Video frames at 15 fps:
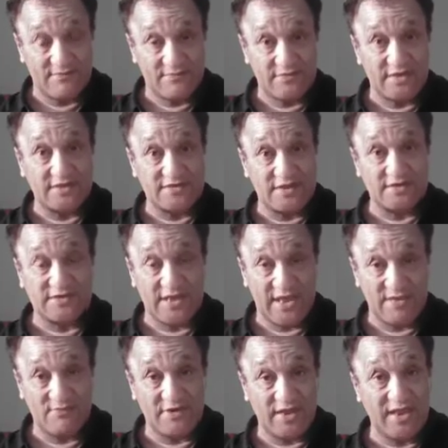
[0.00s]
That's a
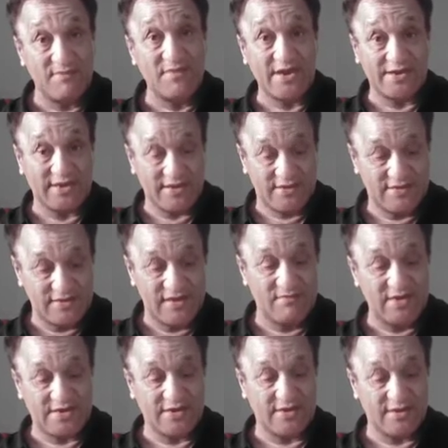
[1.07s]
Hamlin,
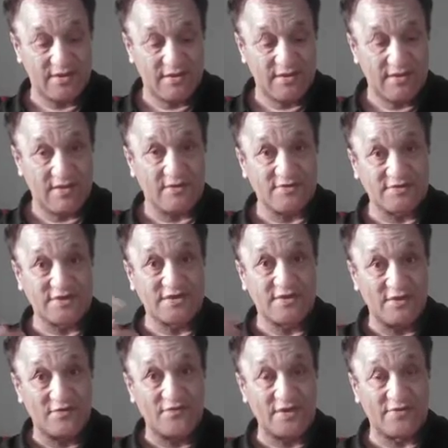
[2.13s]
Hemara. Because I know
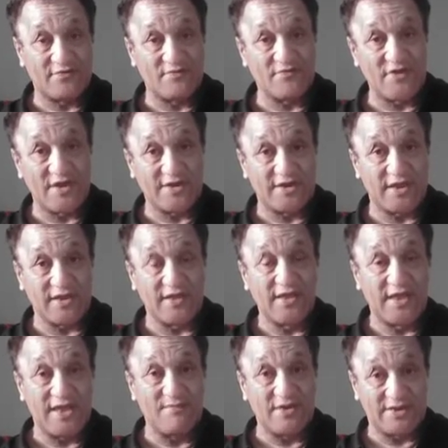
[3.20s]
a fellow from Whangarei,
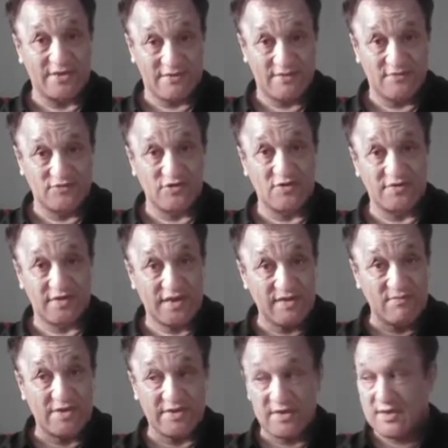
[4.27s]
Hemara, John
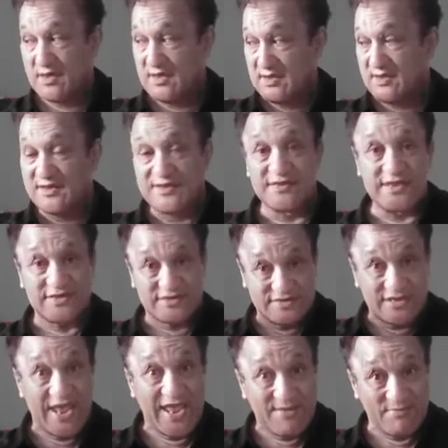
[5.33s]
Hemara. That's
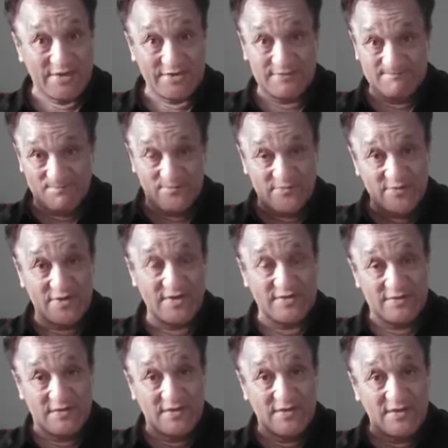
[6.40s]
the Hamlin, right?
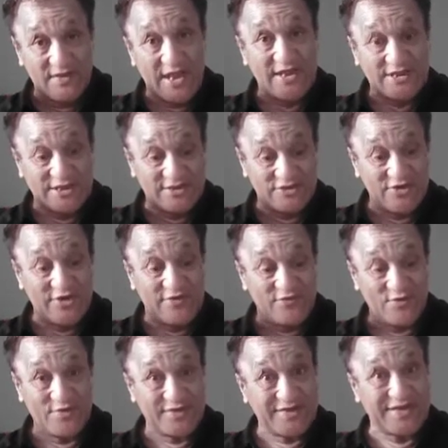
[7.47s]

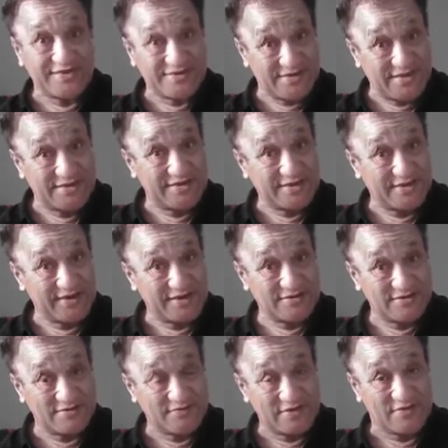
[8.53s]
1834. You can see the
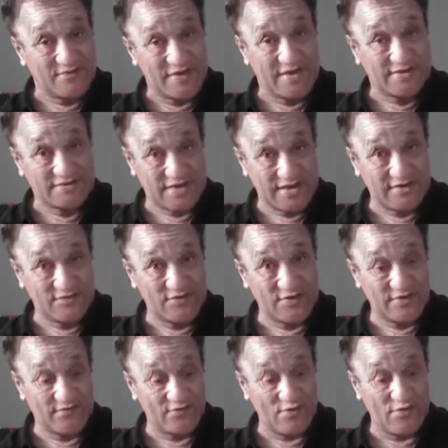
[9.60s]
connection of this flag,
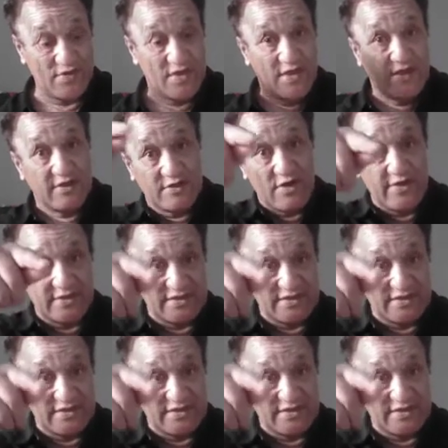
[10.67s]
1834, going